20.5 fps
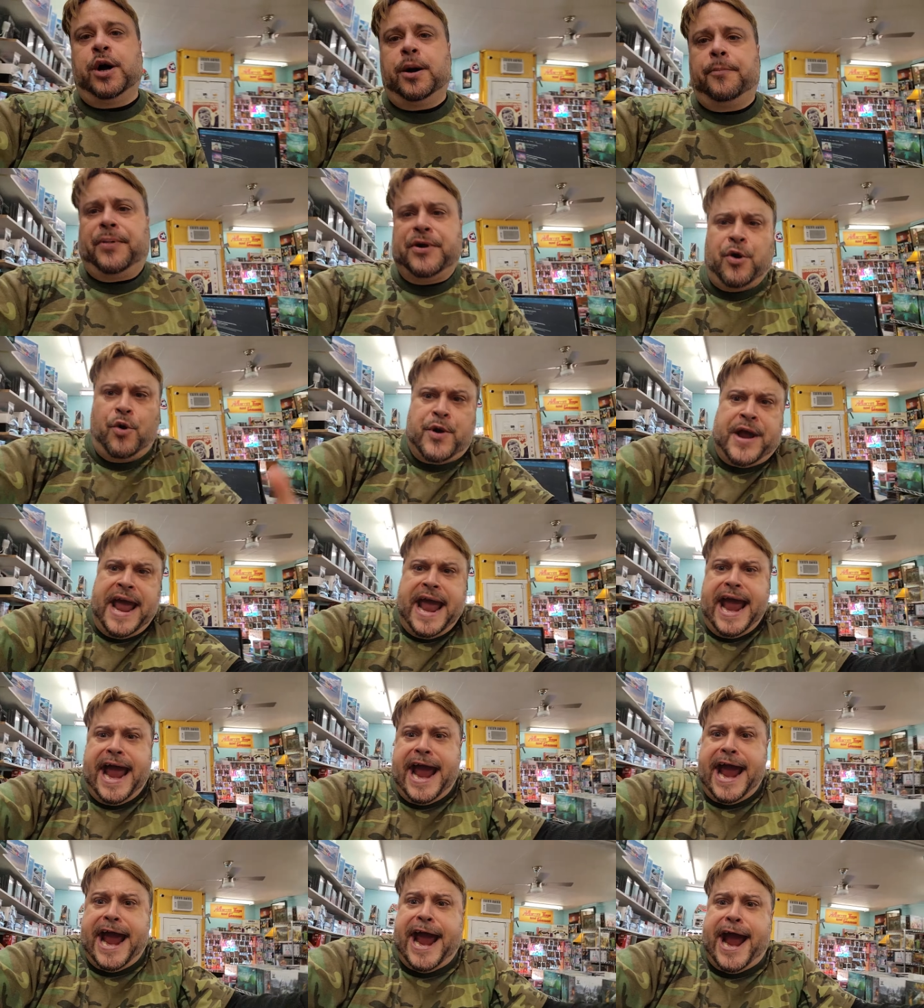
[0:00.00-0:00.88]
But who
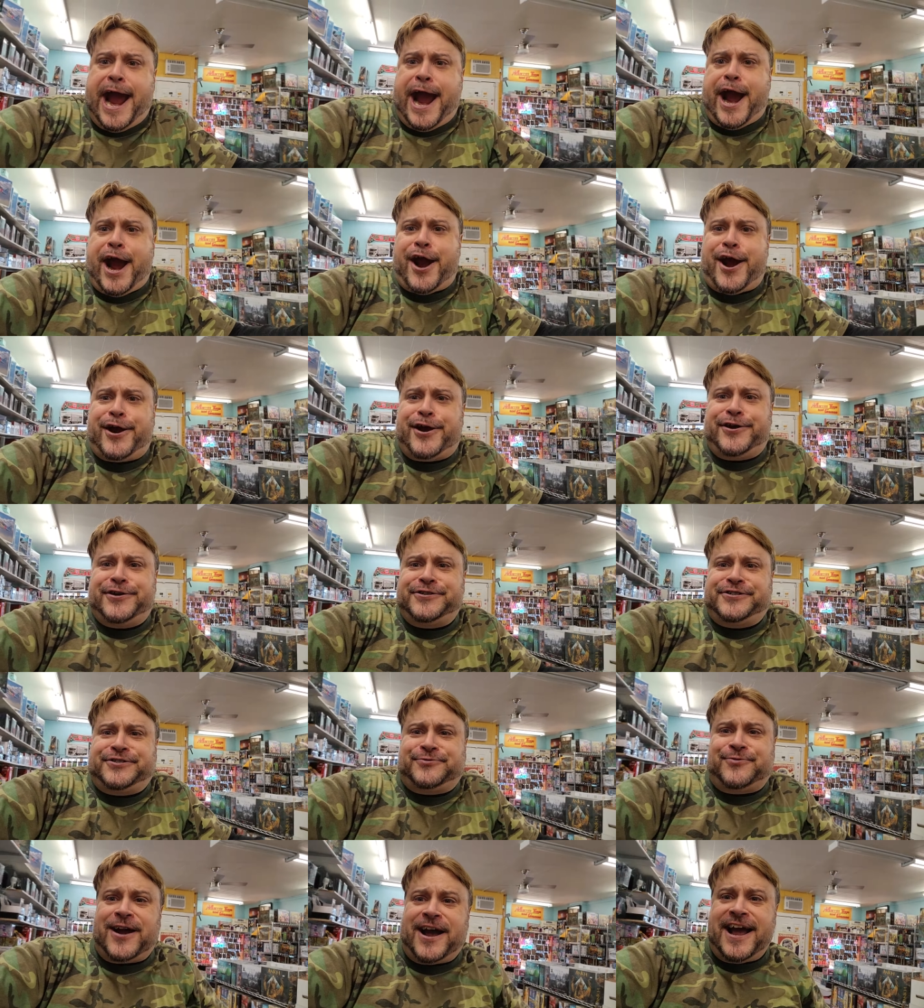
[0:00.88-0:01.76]

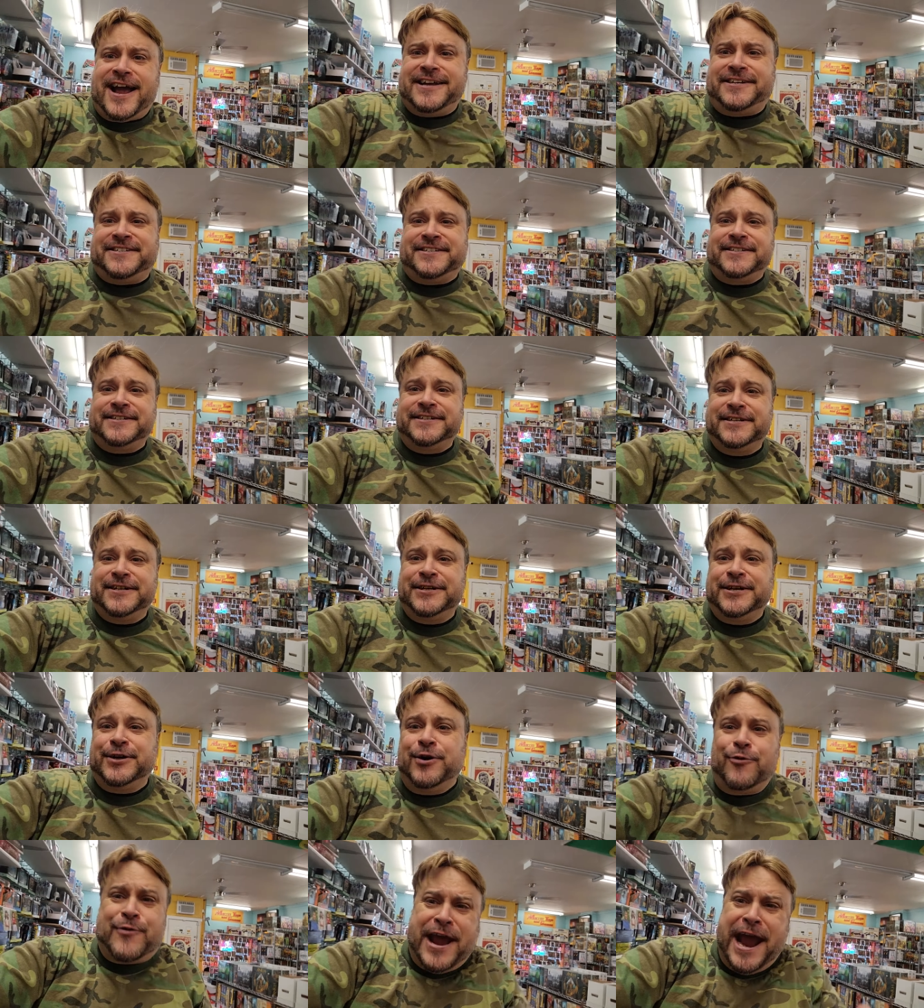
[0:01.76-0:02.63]
cares, right?
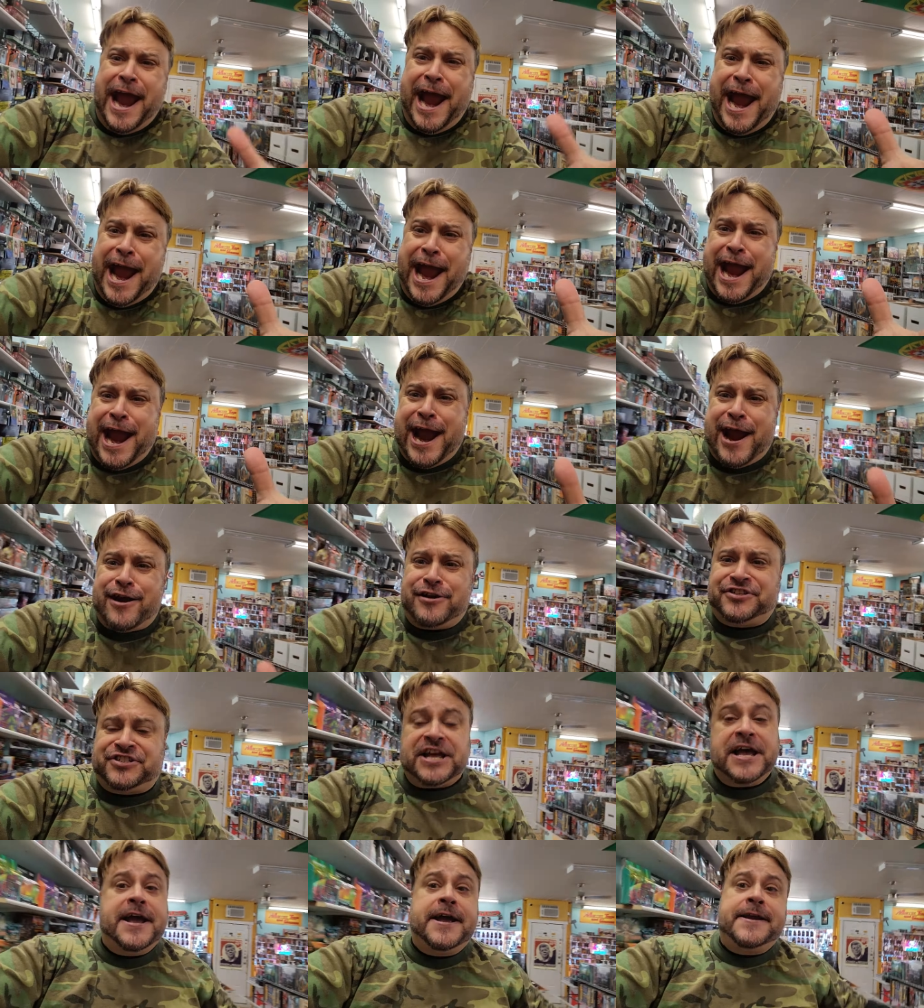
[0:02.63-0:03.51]
Who
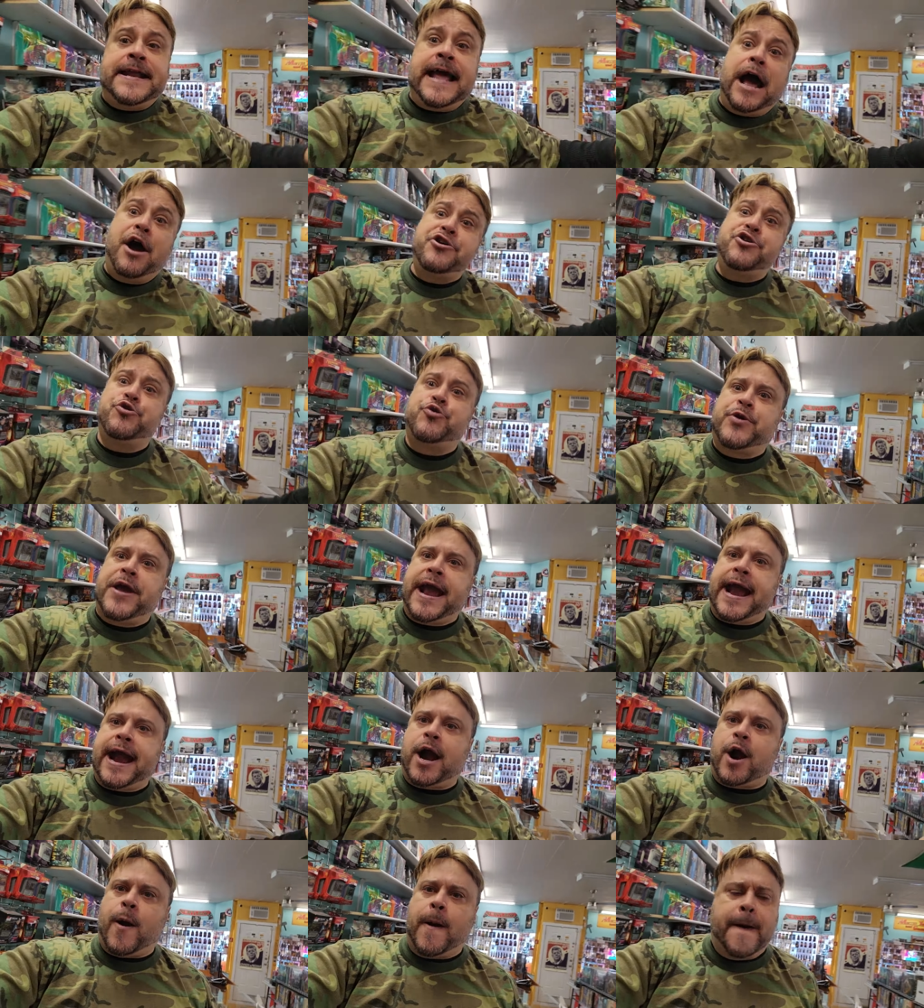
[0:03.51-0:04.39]
cares? Now you
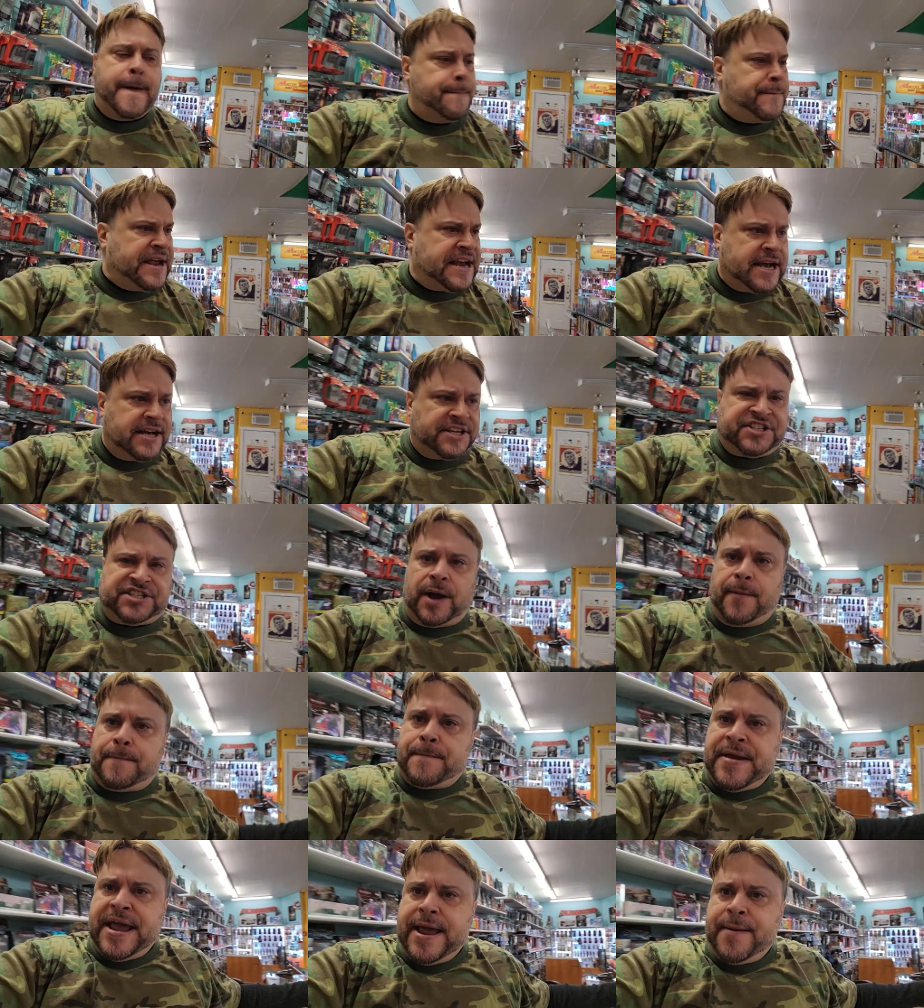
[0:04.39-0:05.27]
care because
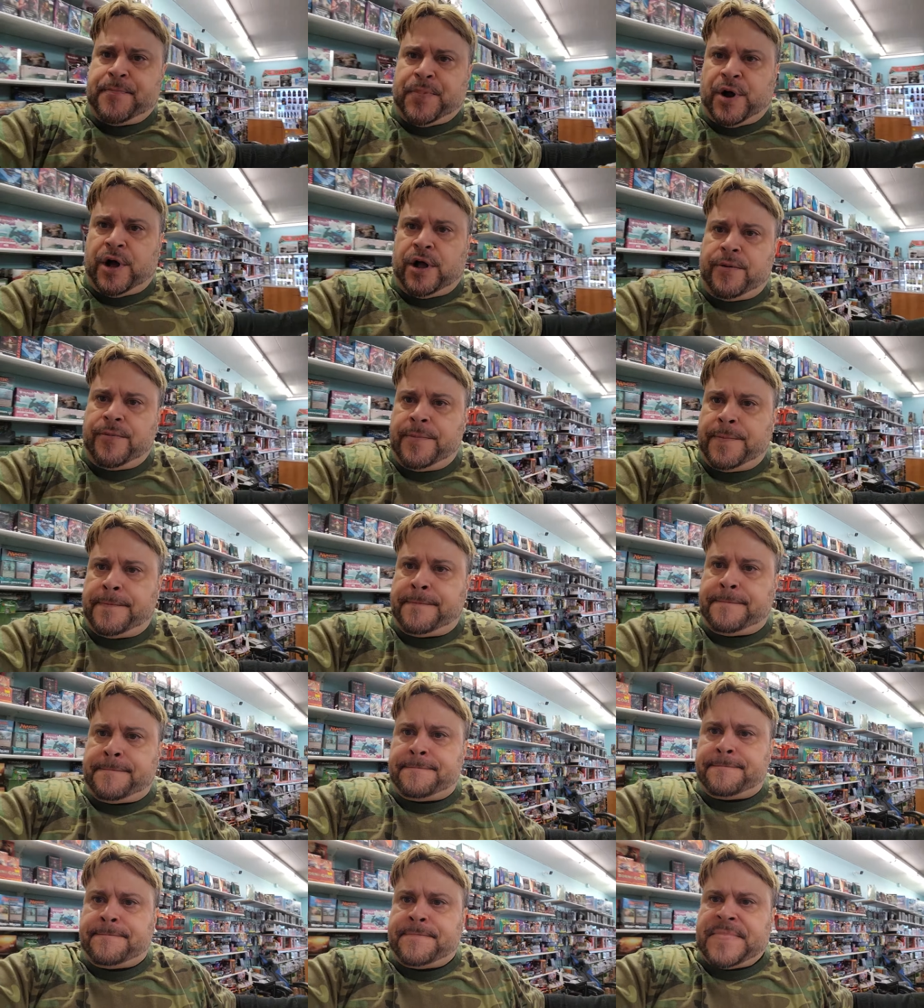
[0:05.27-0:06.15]
some people
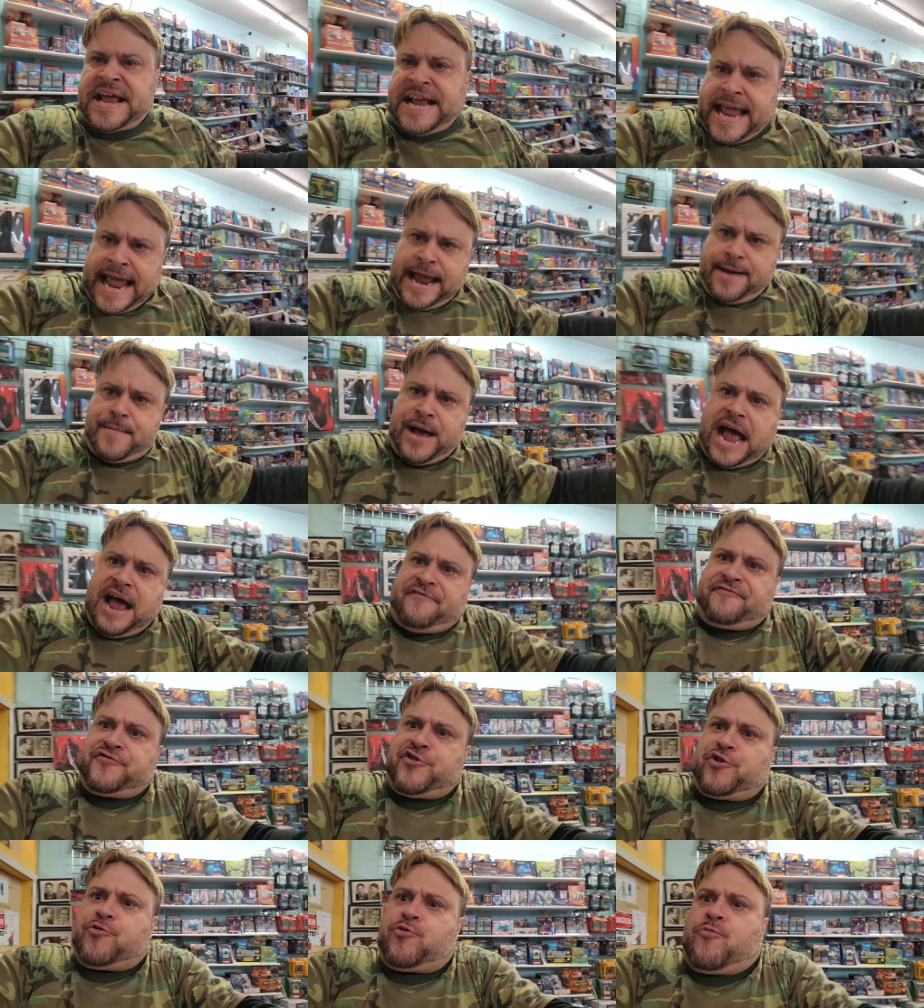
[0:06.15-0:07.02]
that came
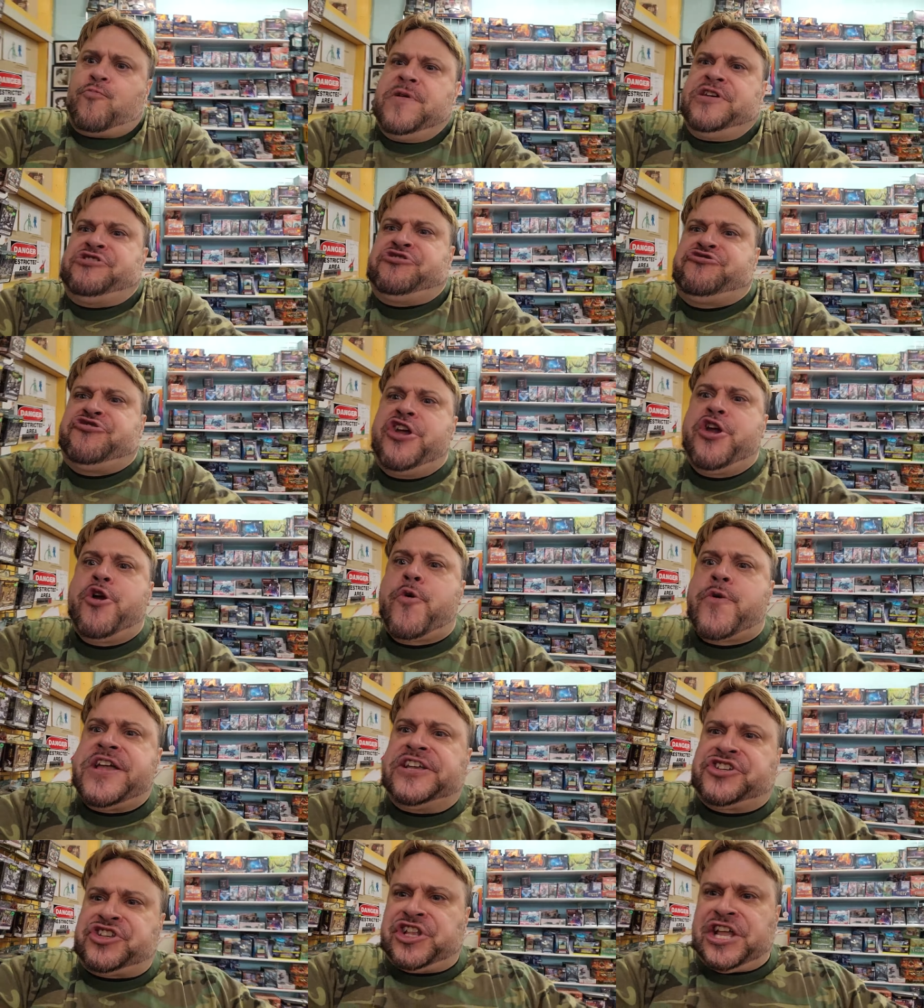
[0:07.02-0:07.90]
after
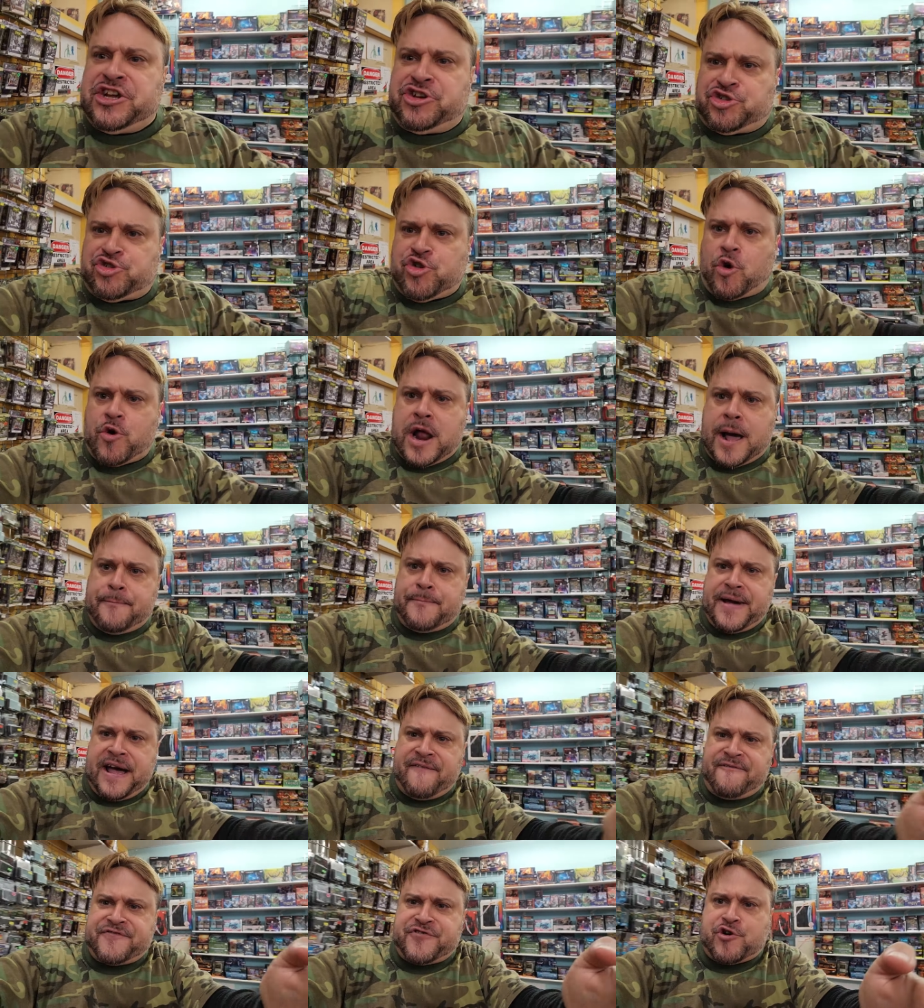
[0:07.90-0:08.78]
mysteriously showed up
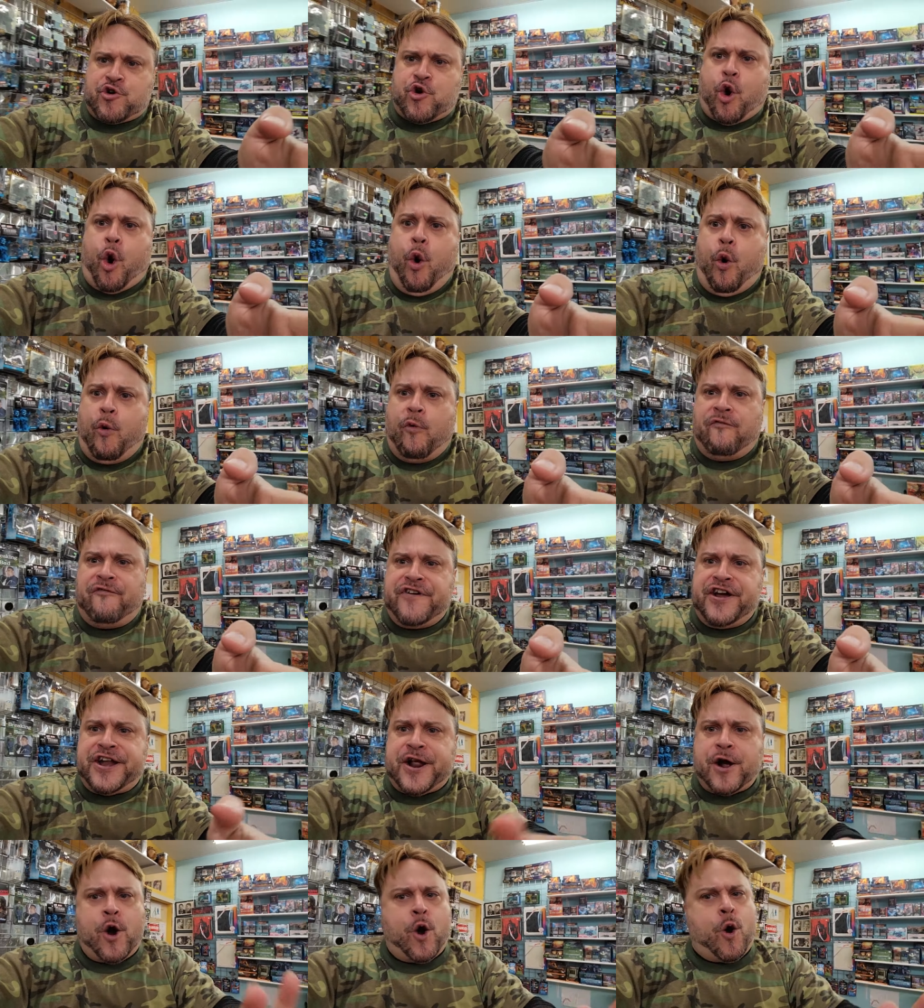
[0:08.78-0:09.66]
after COVID.